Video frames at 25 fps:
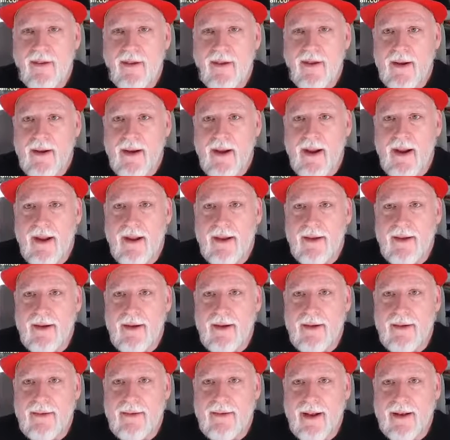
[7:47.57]

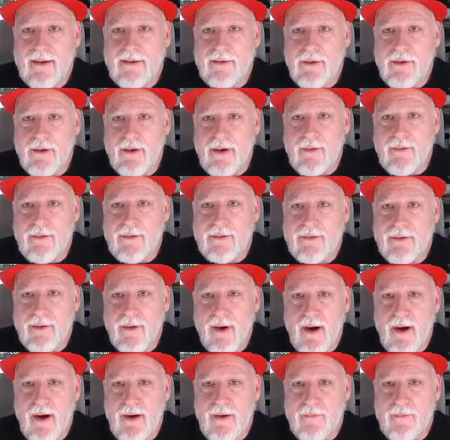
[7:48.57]
And that's going to give us a
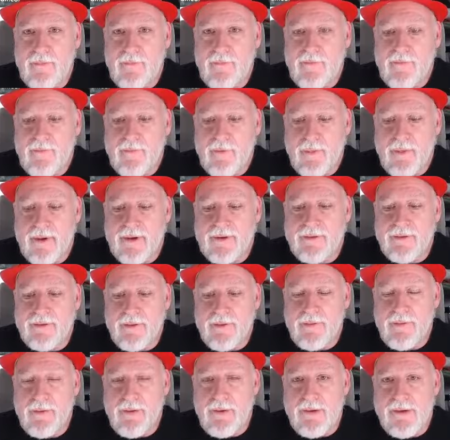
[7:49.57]
grade for Mr.
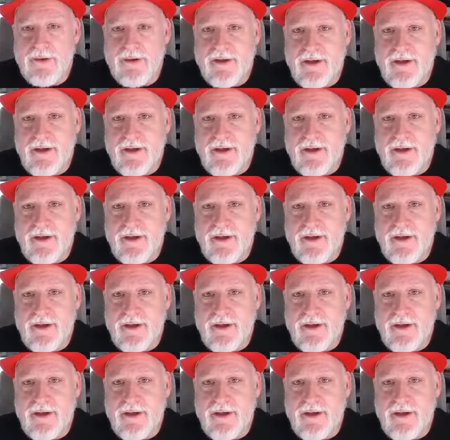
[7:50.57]
Fuji